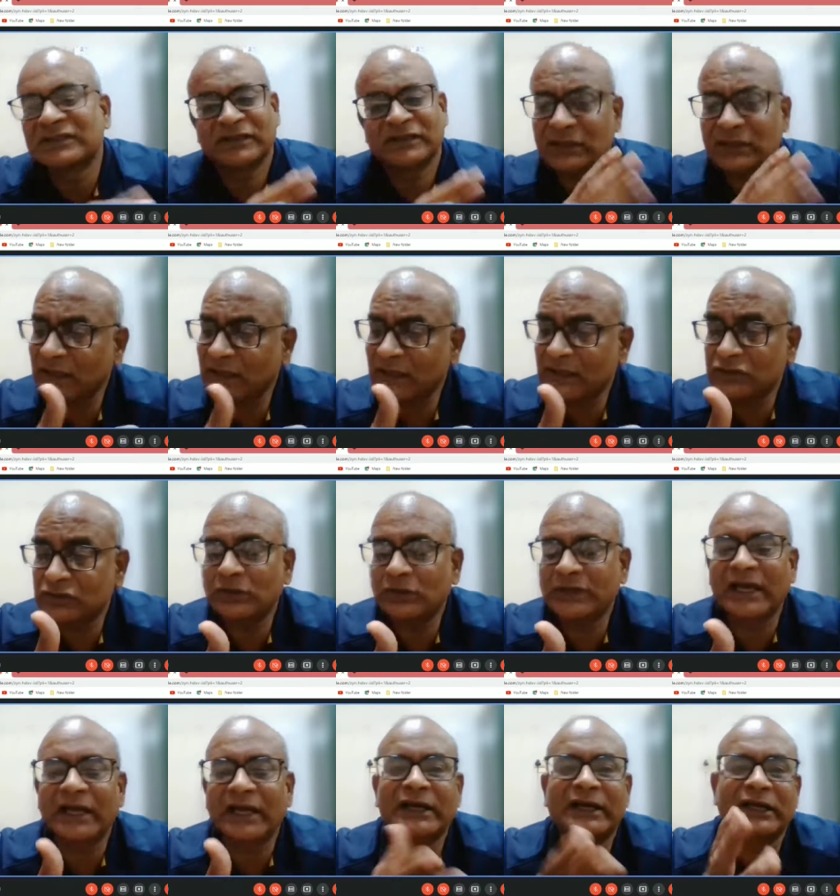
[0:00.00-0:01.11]
Still there is no
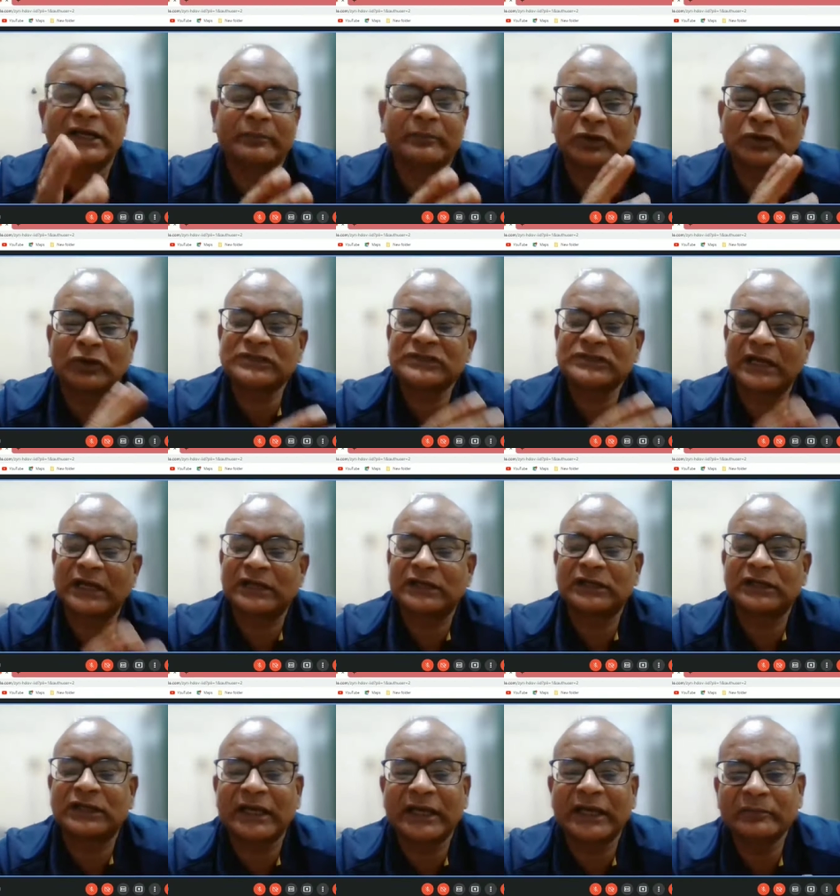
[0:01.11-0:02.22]
guarantee because at
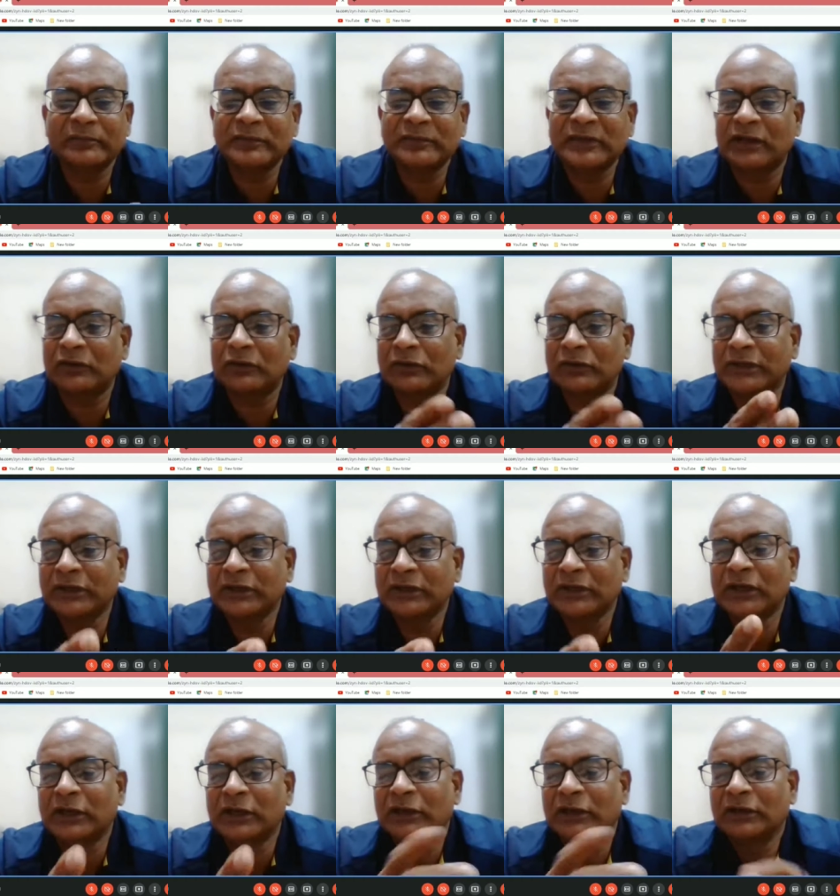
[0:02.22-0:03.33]
a time there are only
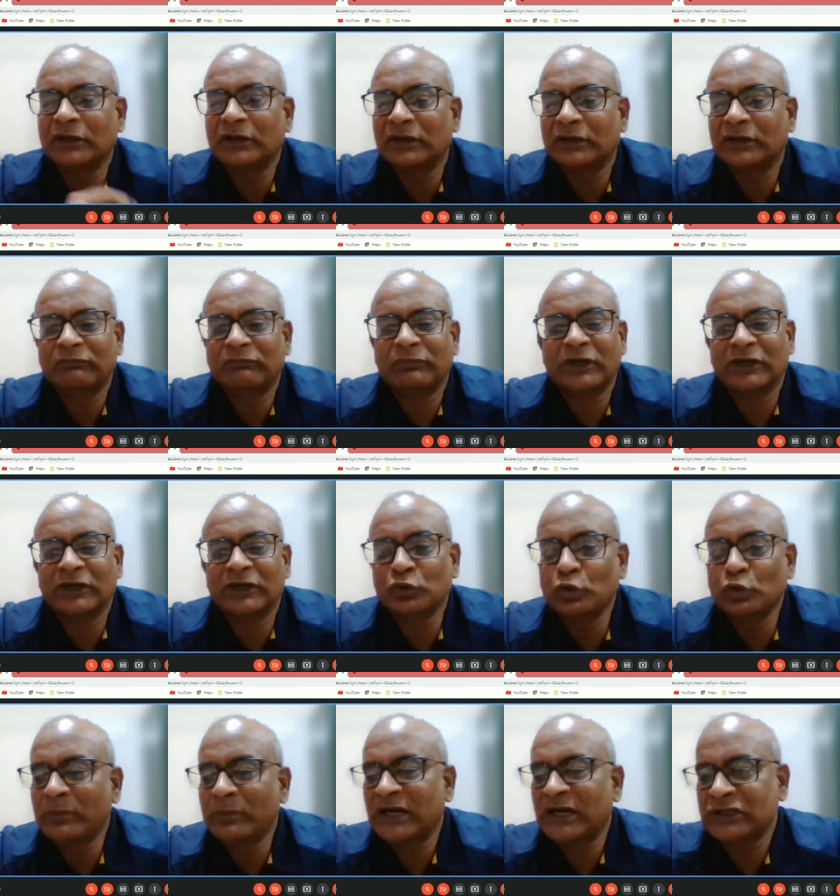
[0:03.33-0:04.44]
uh,
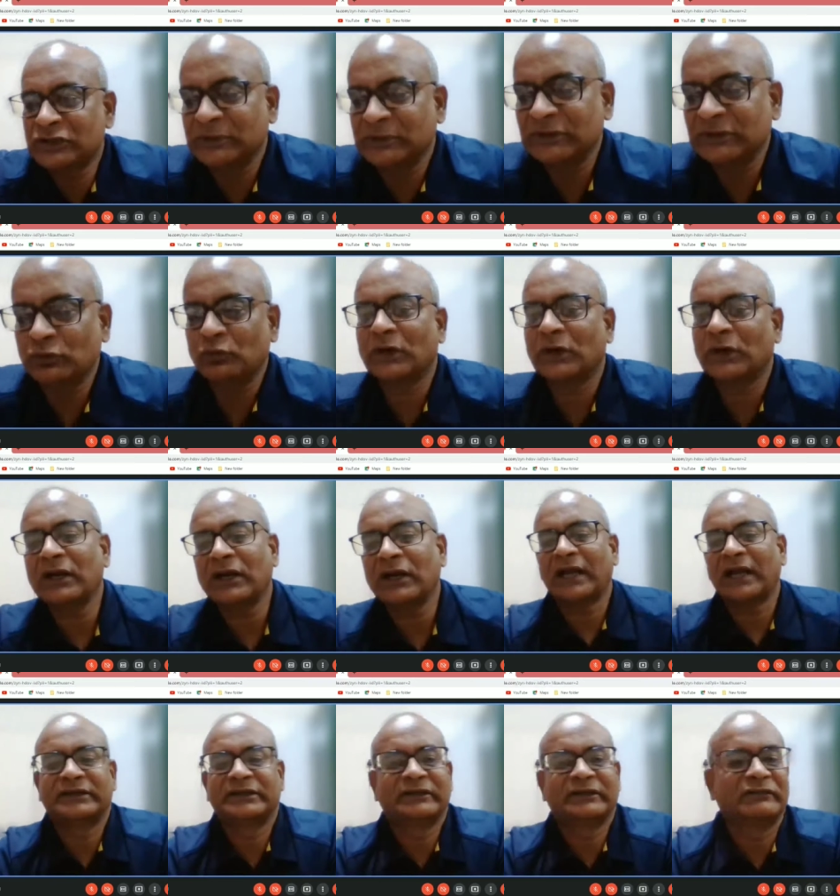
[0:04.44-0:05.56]
two batsmen who are
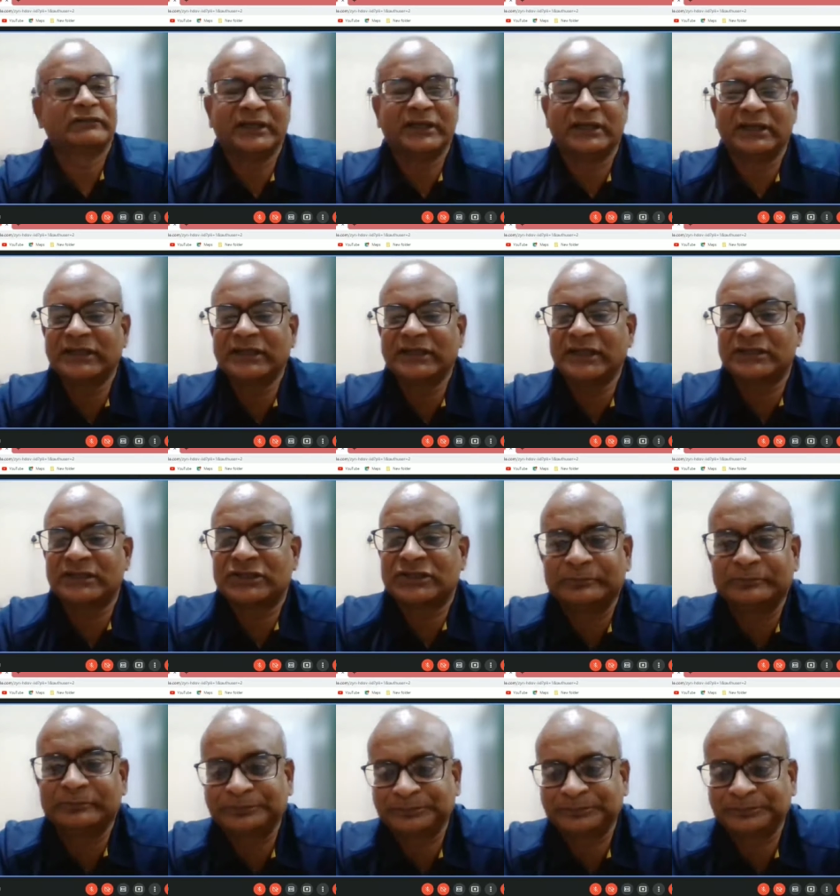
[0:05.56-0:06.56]
actively engaged.